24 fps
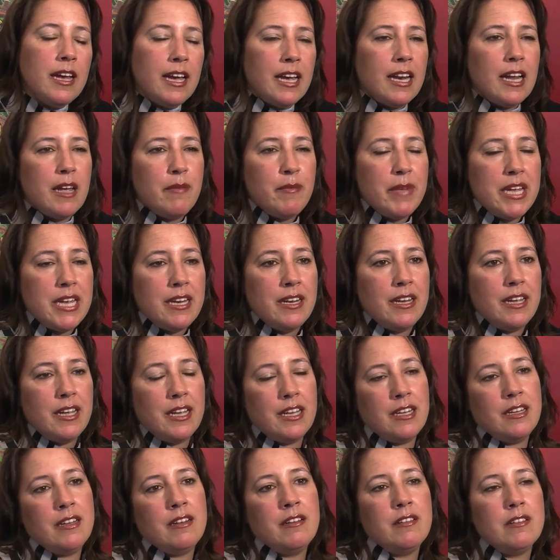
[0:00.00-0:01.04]
and I mean
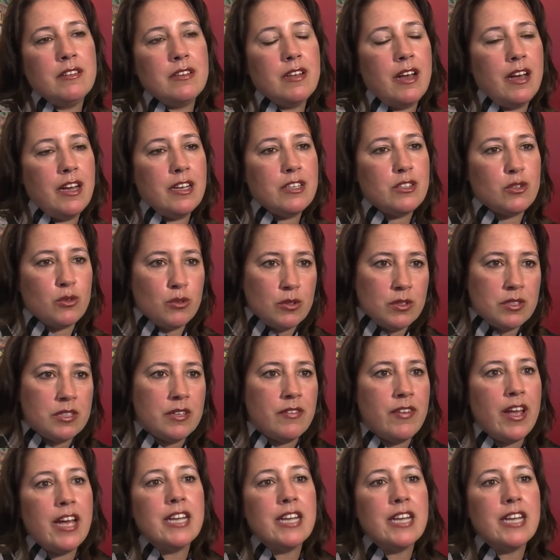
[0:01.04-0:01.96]
in schools of